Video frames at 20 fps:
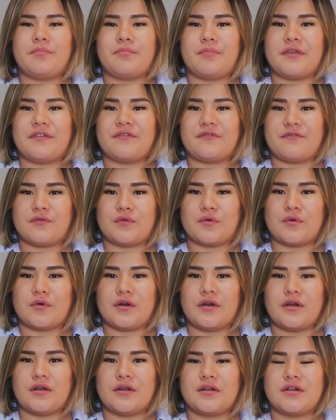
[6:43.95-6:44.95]

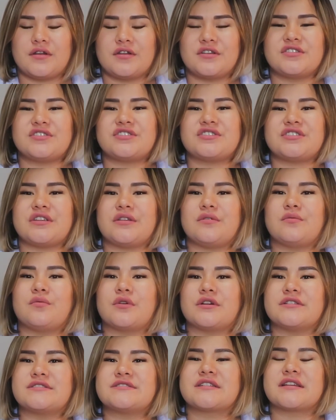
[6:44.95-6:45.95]
before she
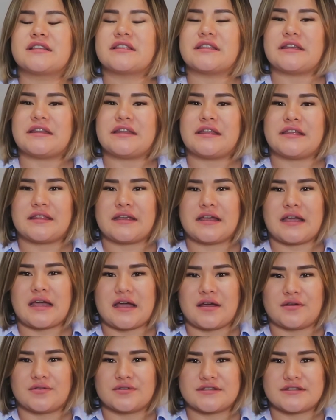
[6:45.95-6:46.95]
was cleaning the
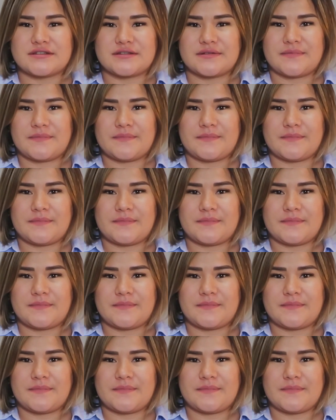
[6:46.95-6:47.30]
house.